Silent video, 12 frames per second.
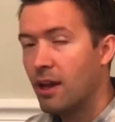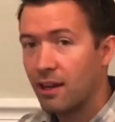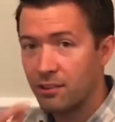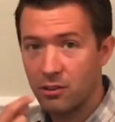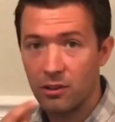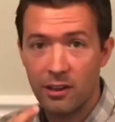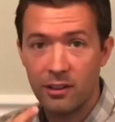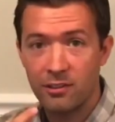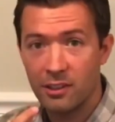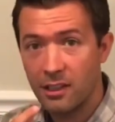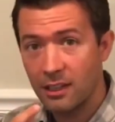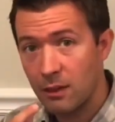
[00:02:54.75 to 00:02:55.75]
I still
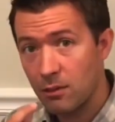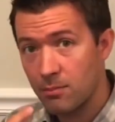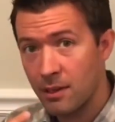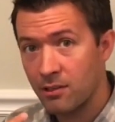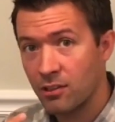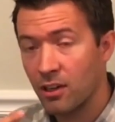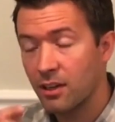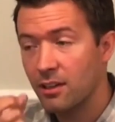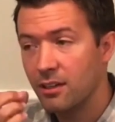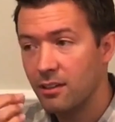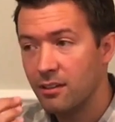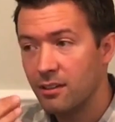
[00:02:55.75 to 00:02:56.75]
articulate with my
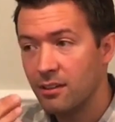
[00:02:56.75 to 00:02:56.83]
tongue,